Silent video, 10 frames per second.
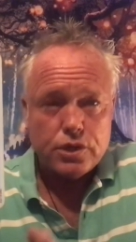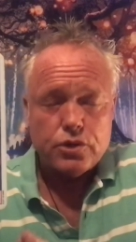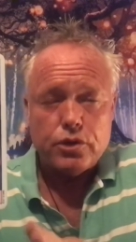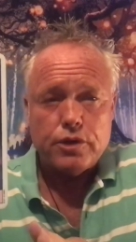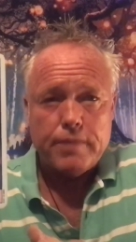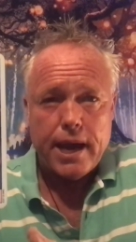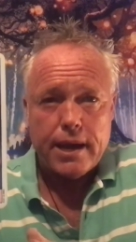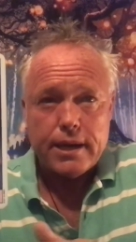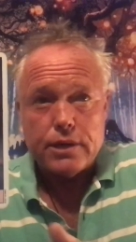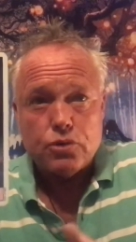to turn your
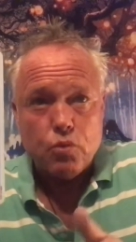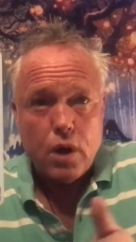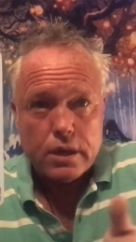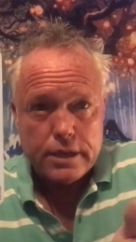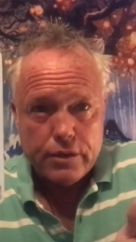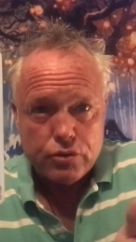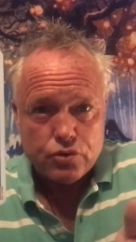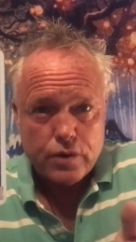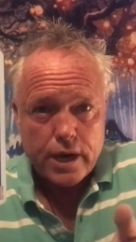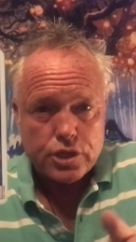back, and to walk the other
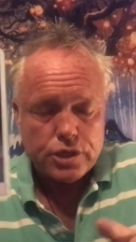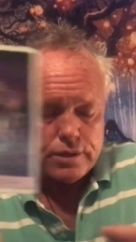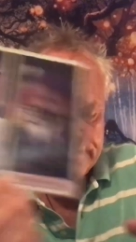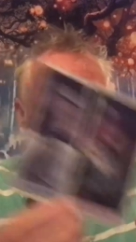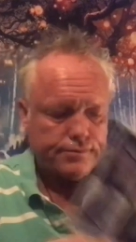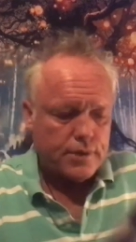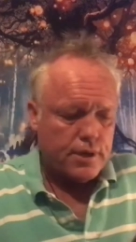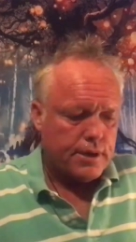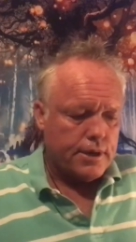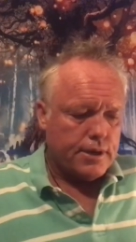
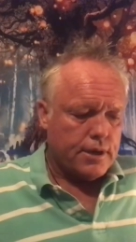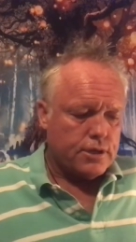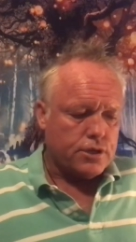direction.